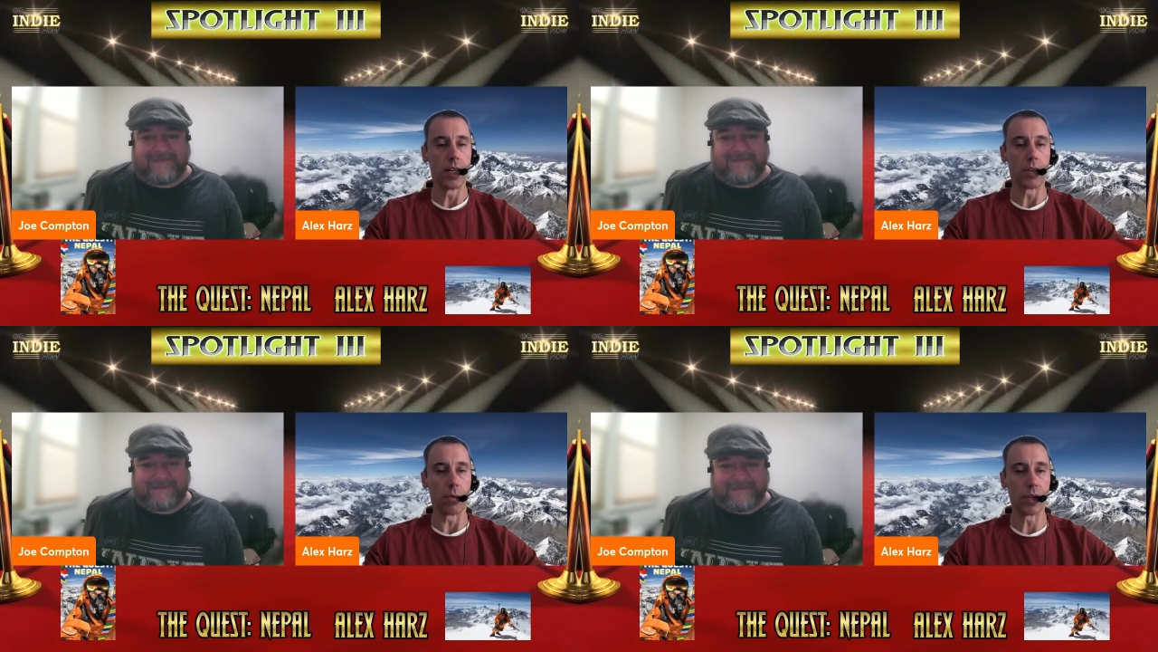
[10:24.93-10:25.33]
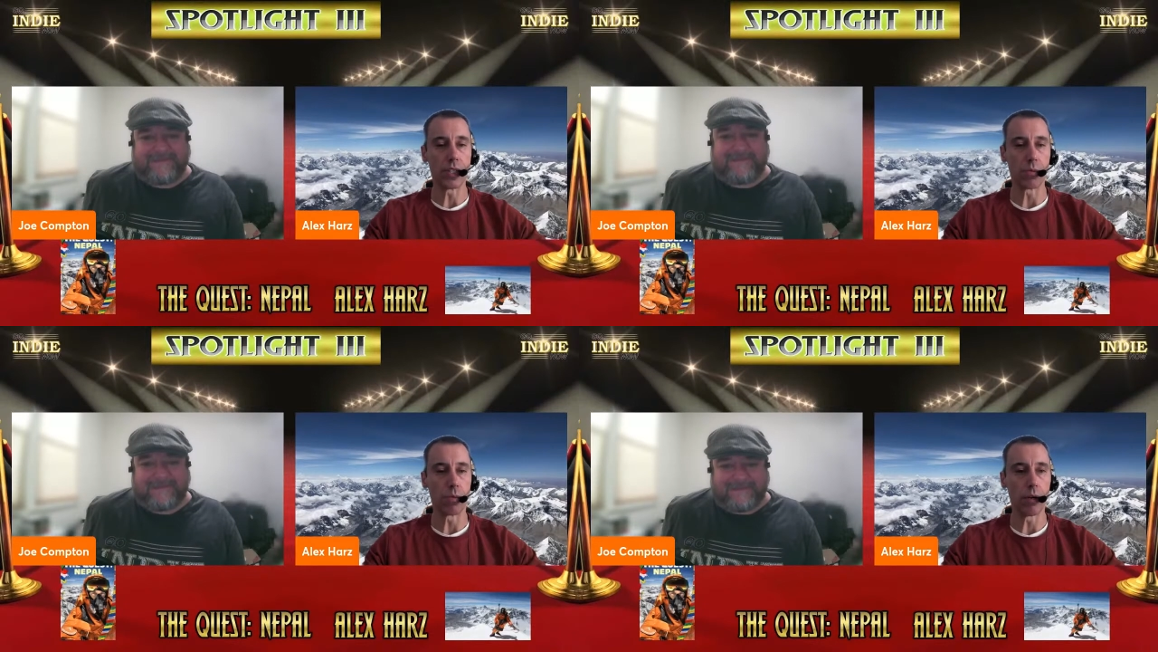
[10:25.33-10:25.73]
Speaker 1: The
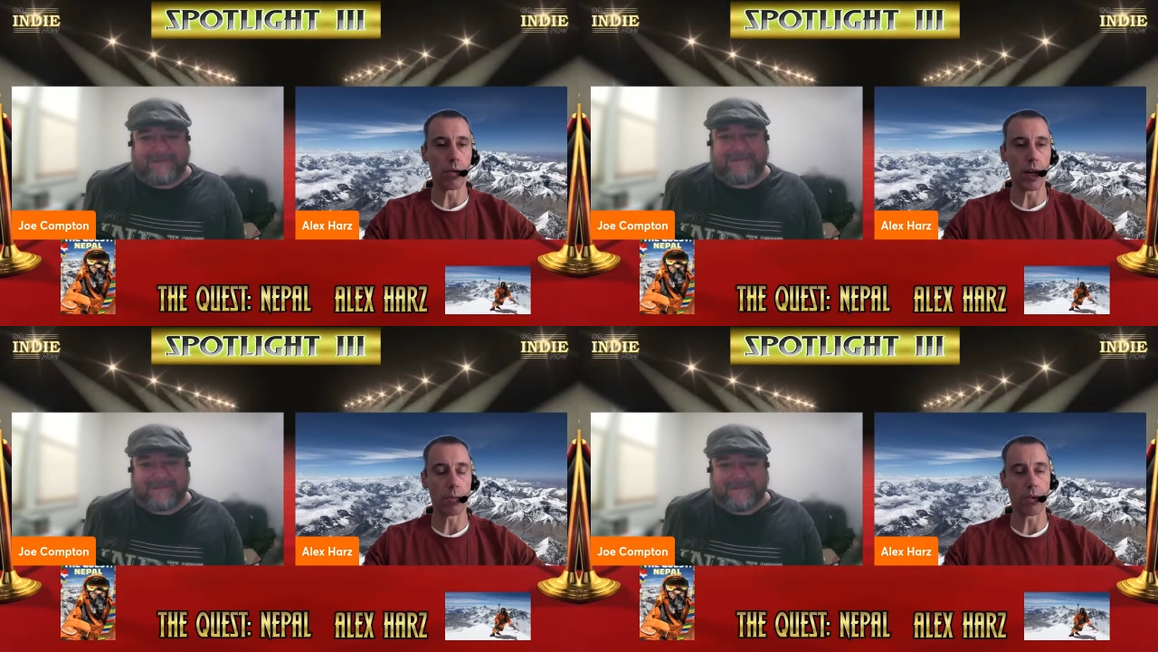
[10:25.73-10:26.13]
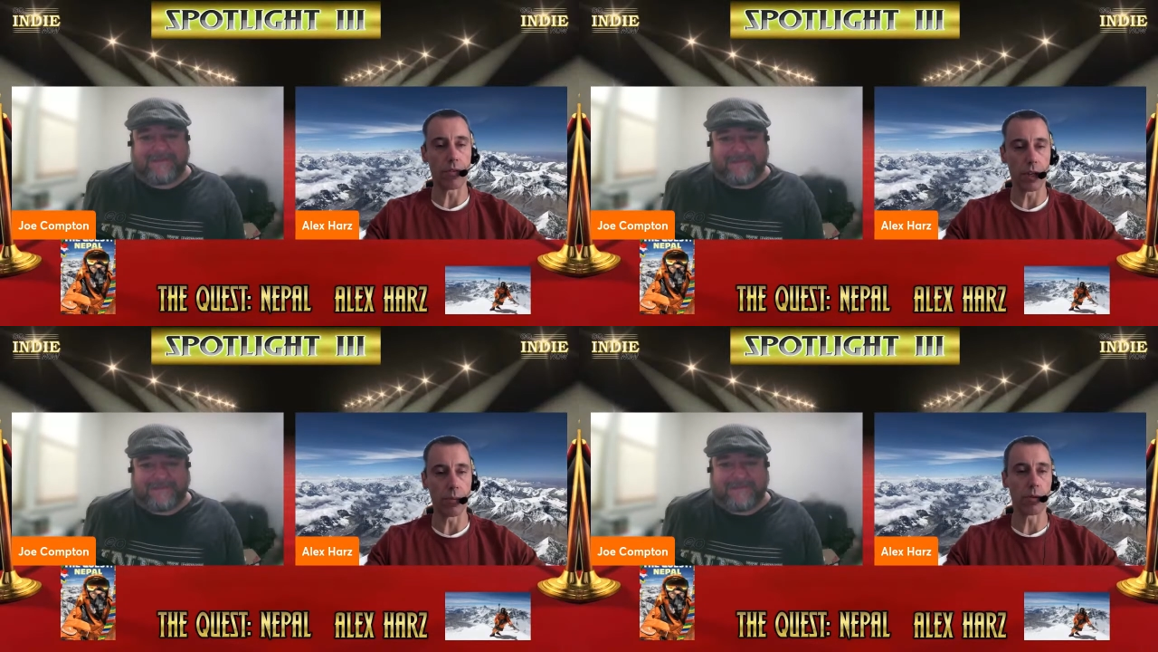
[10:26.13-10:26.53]
reason we were able to
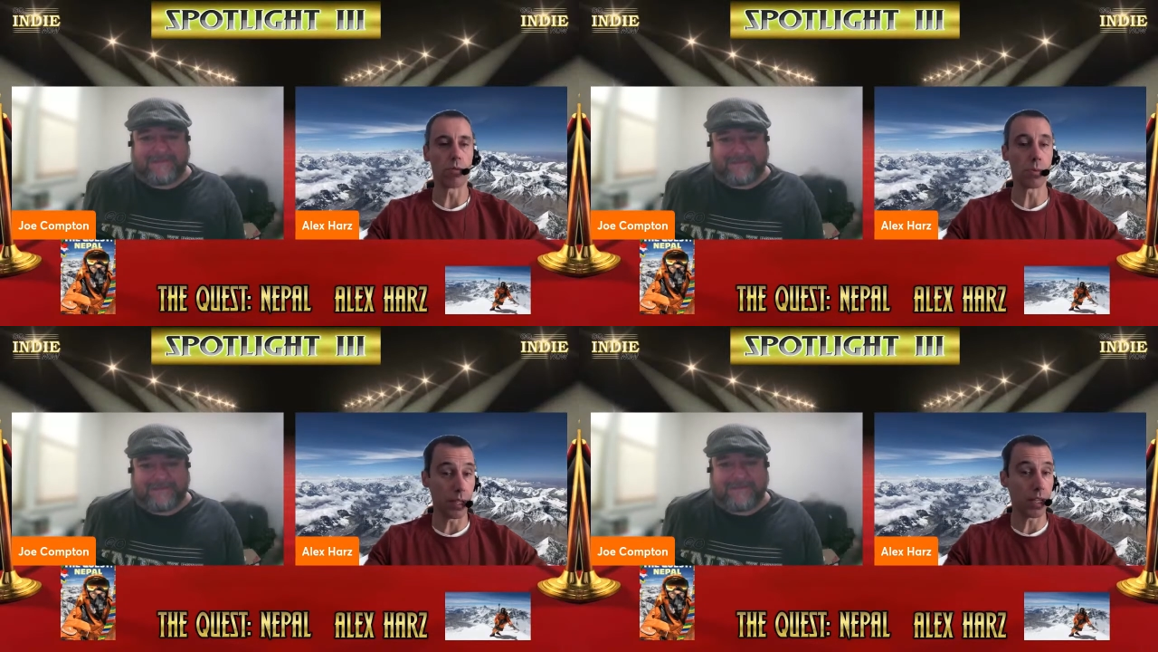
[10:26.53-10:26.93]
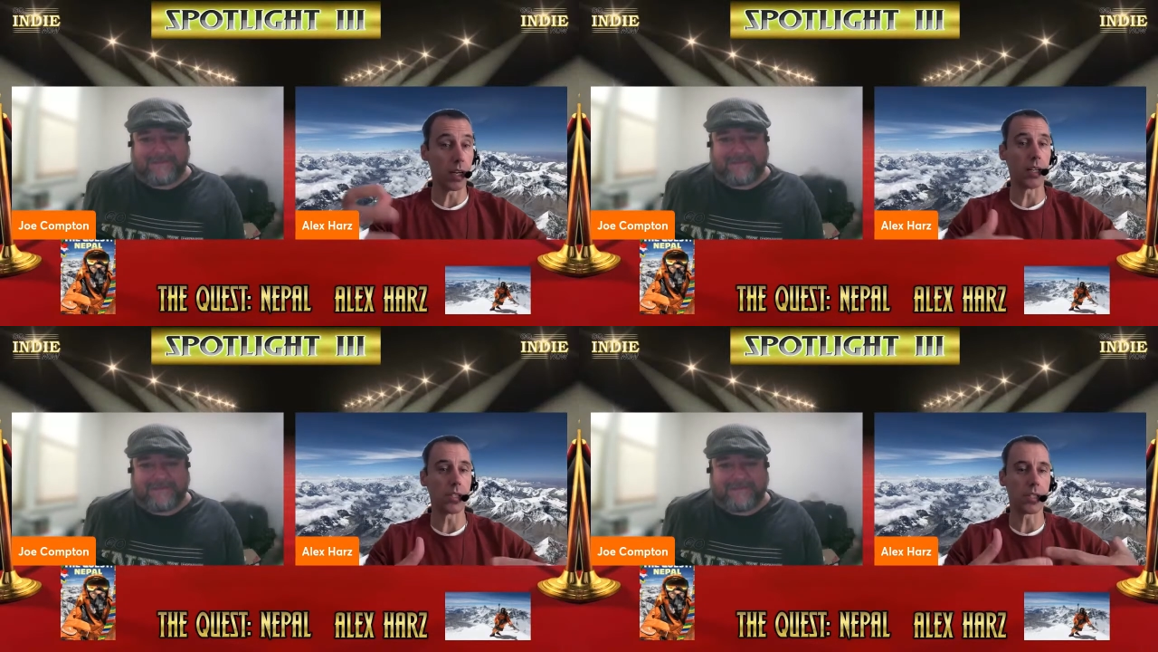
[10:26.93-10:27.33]
film there was
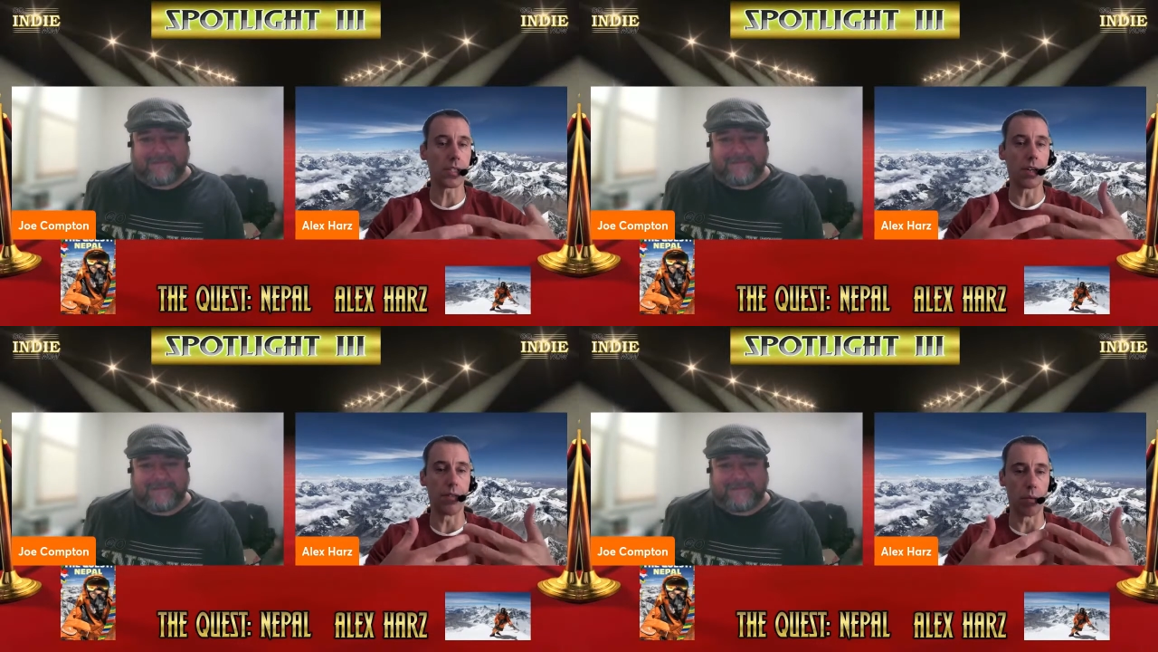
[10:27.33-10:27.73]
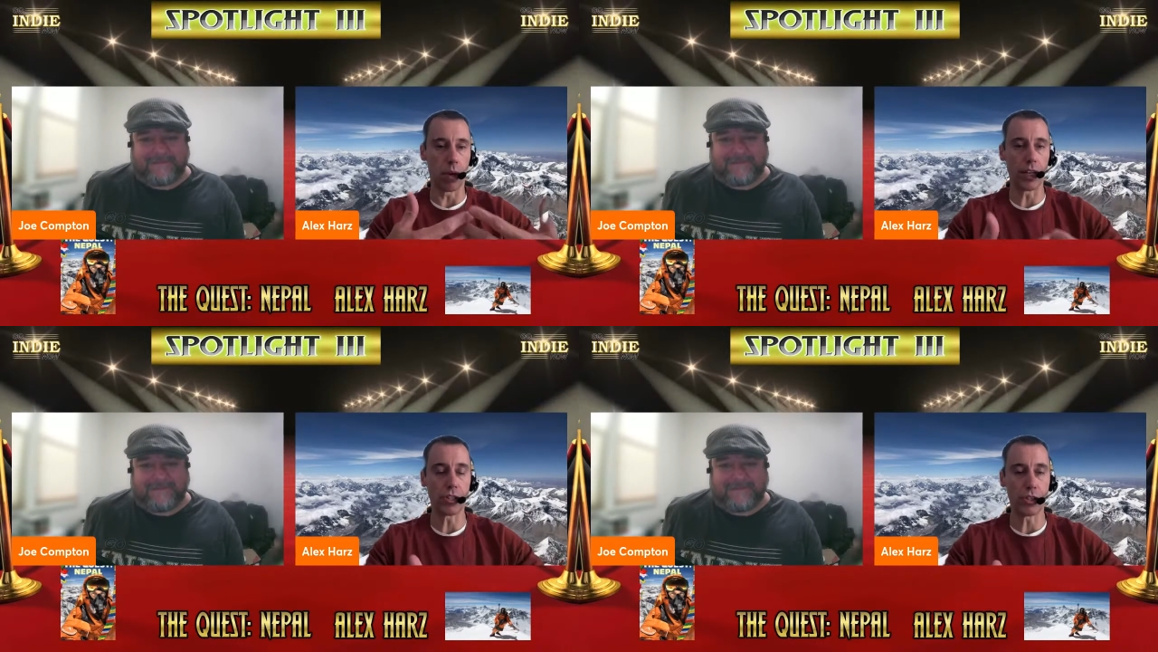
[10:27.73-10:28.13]
because of the
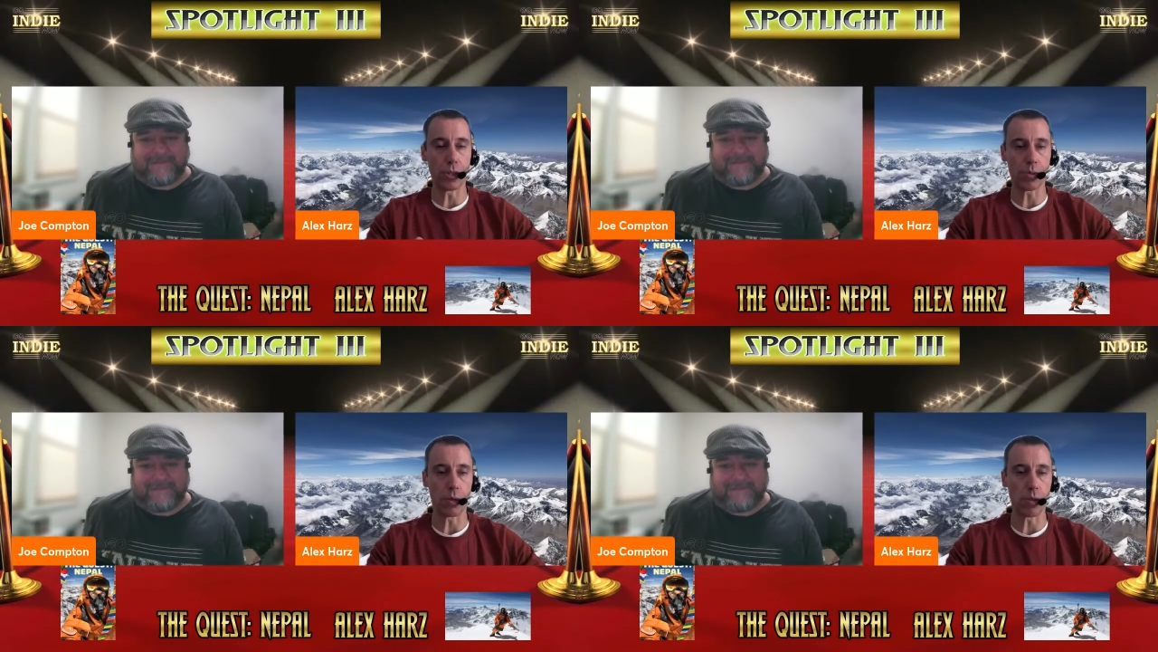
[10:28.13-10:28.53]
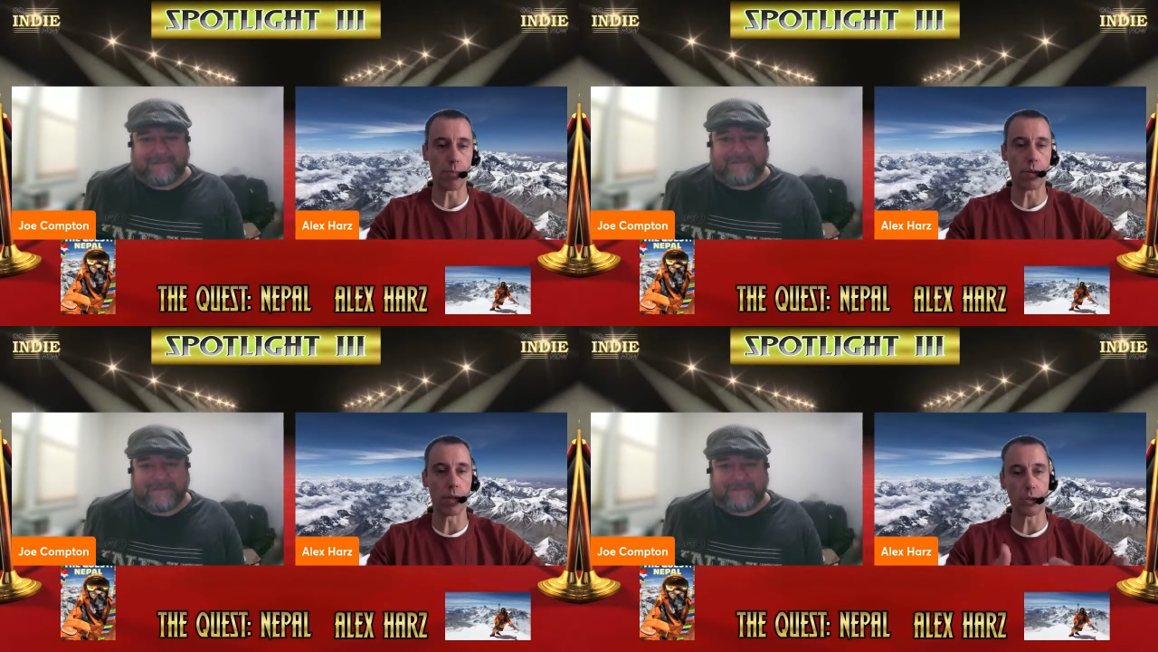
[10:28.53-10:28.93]
relationships that we
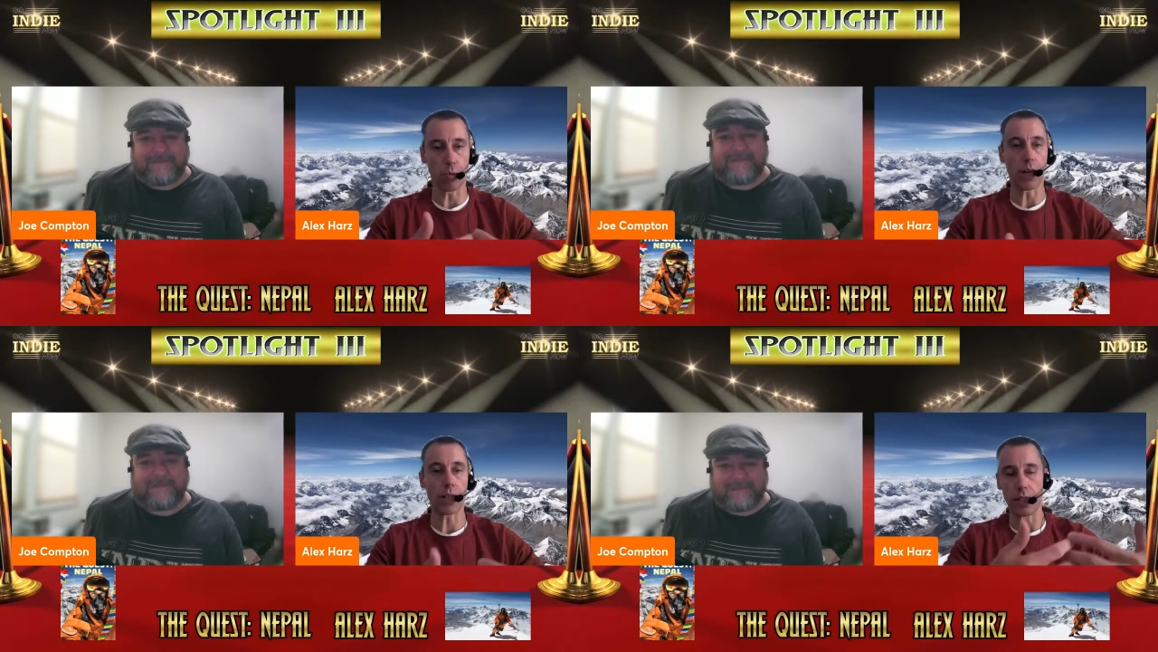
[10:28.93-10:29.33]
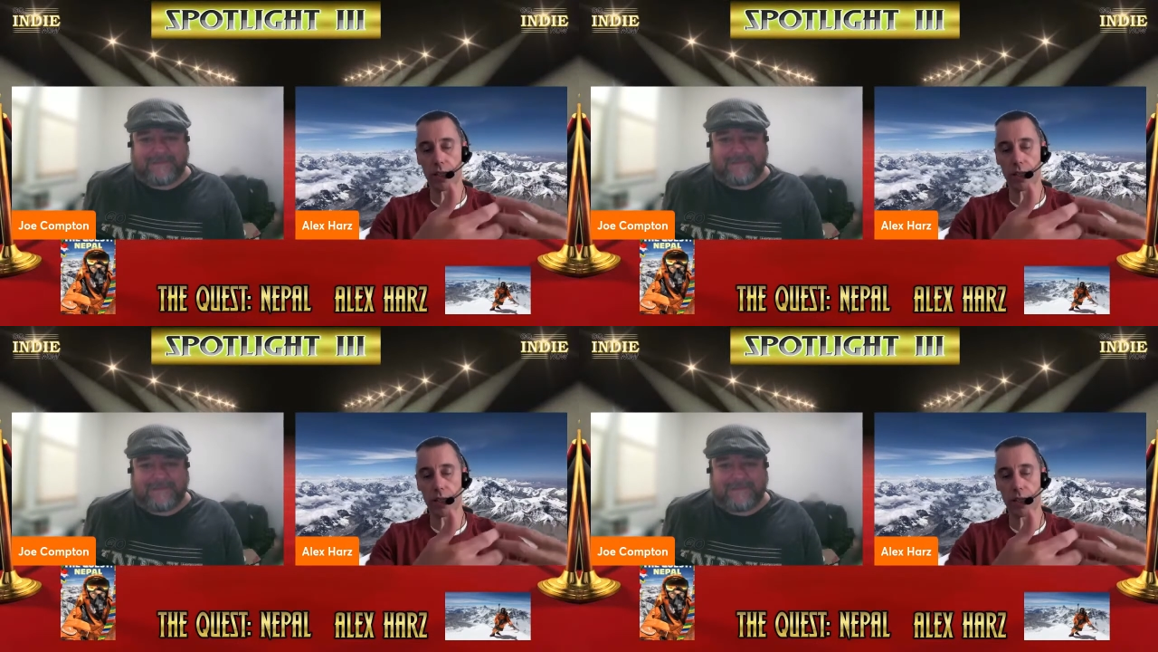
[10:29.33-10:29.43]
built directly.